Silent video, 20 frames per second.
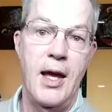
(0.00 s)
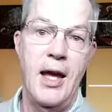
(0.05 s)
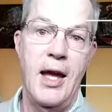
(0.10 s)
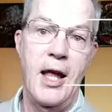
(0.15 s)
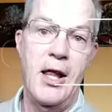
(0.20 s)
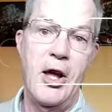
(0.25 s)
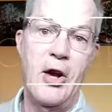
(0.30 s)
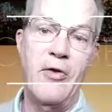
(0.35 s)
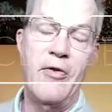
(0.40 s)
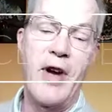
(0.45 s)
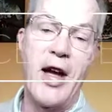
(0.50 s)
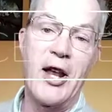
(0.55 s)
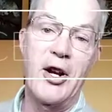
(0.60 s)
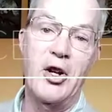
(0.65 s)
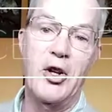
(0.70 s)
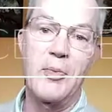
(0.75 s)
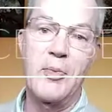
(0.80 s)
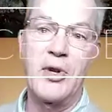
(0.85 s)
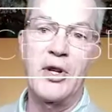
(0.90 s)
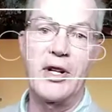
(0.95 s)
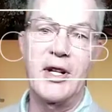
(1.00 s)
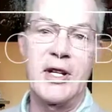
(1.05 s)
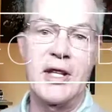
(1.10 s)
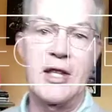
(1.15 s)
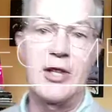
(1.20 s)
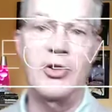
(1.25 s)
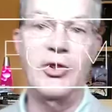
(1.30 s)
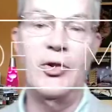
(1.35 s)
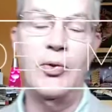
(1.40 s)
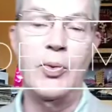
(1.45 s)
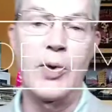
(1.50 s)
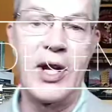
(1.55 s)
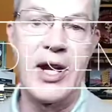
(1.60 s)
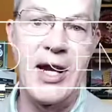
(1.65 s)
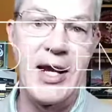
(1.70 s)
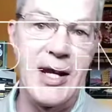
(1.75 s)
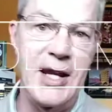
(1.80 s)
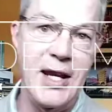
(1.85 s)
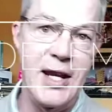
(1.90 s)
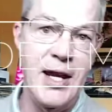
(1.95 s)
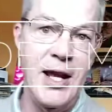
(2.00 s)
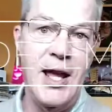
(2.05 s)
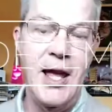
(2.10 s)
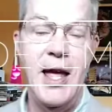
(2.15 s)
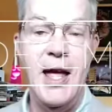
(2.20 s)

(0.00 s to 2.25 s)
Hello vinyl community, this is Randy,